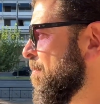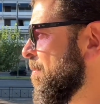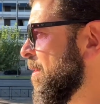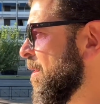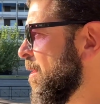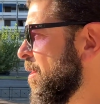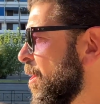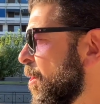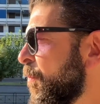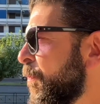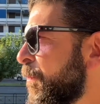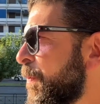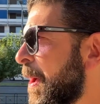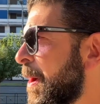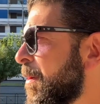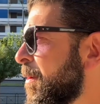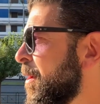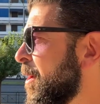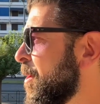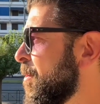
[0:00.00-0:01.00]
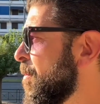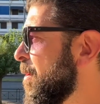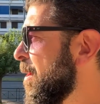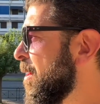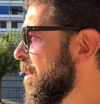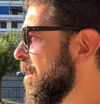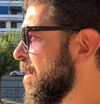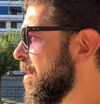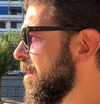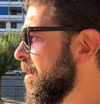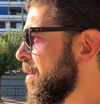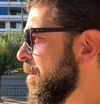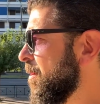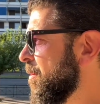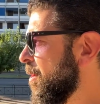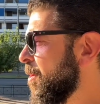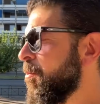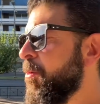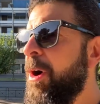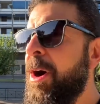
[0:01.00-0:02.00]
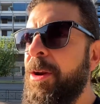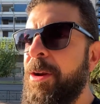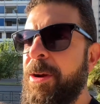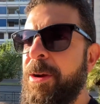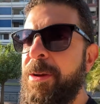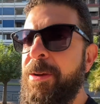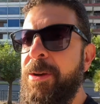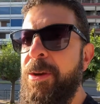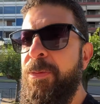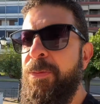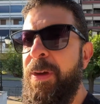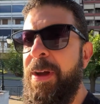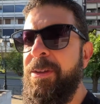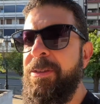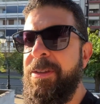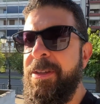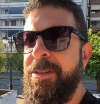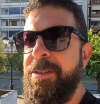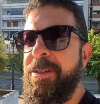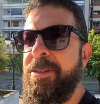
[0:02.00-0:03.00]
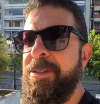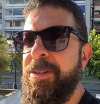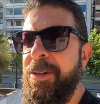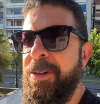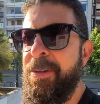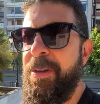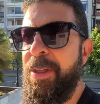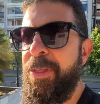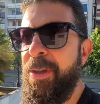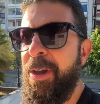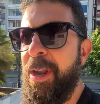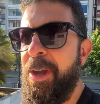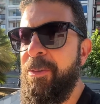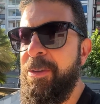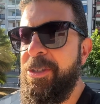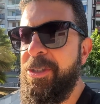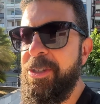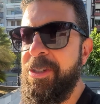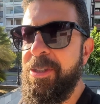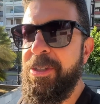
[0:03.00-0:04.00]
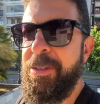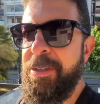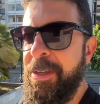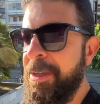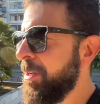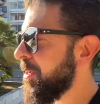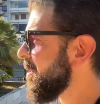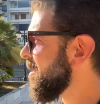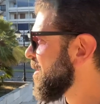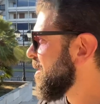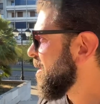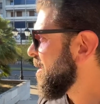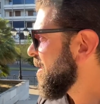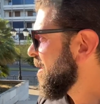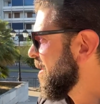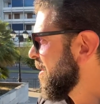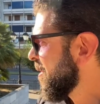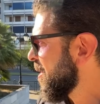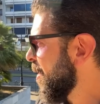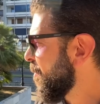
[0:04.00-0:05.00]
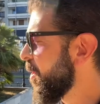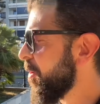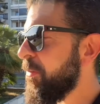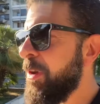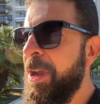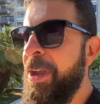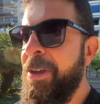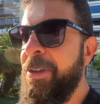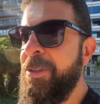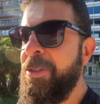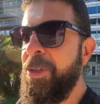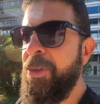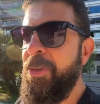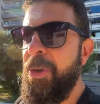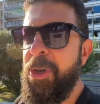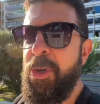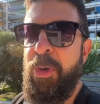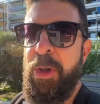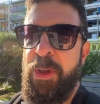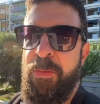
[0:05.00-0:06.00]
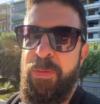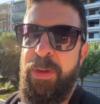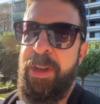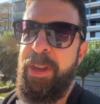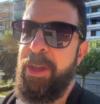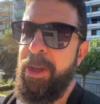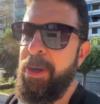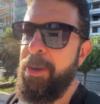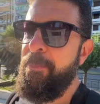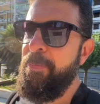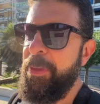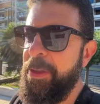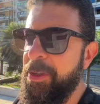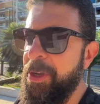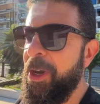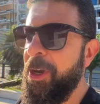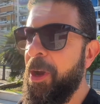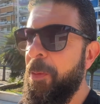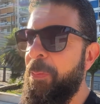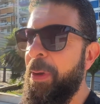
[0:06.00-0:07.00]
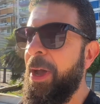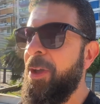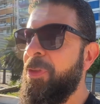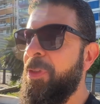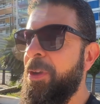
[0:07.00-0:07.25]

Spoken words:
no water, no fountains. So I thought I would just come over here and do a quick video, talk about the